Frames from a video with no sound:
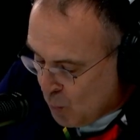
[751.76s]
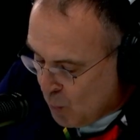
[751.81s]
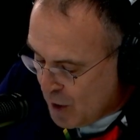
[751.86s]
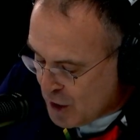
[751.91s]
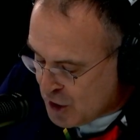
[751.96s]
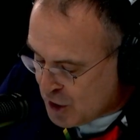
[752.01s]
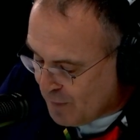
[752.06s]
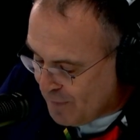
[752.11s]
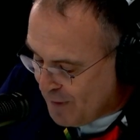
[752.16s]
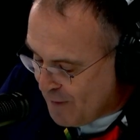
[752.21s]

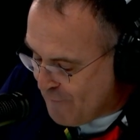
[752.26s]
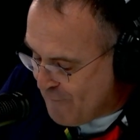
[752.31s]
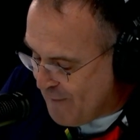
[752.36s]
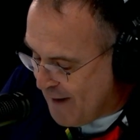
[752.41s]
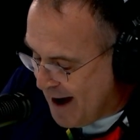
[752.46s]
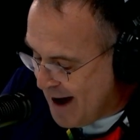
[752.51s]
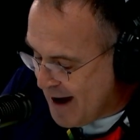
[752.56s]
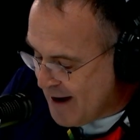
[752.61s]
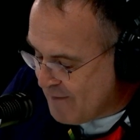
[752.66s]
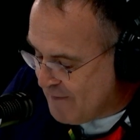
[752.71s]
Which of the
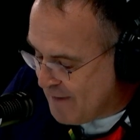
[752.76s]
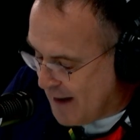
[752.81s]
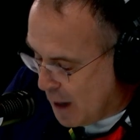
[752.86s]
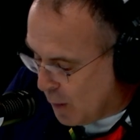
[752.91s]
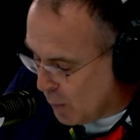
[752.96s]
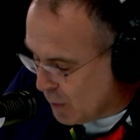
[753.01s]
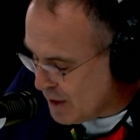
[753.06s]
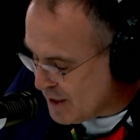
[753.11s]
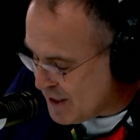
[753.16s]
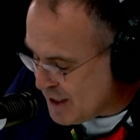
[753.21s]
five
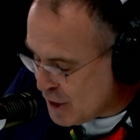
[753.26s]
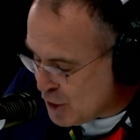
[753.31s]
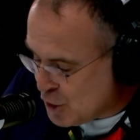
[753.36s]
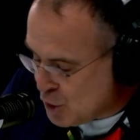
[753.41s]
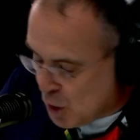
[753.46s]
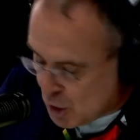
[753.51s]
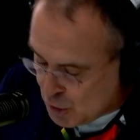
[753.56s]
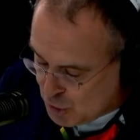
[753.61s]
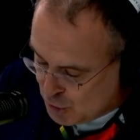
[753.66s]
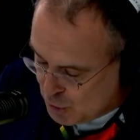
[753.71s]
vowels is
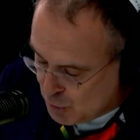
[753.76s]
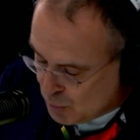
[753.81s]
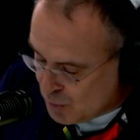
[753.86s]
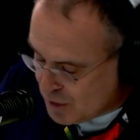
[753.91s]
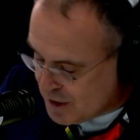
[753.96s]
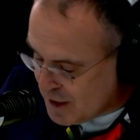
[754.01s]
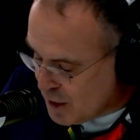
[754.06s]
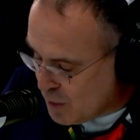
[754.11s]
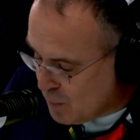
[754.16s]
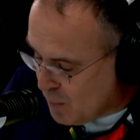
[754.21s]
not
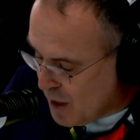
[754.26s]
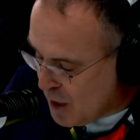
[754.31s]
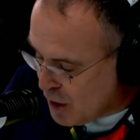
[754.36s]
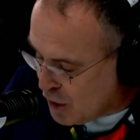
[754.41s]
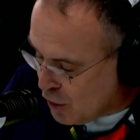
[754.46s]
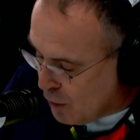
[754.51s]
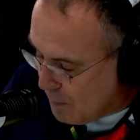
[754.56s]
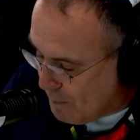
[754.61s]
used in the word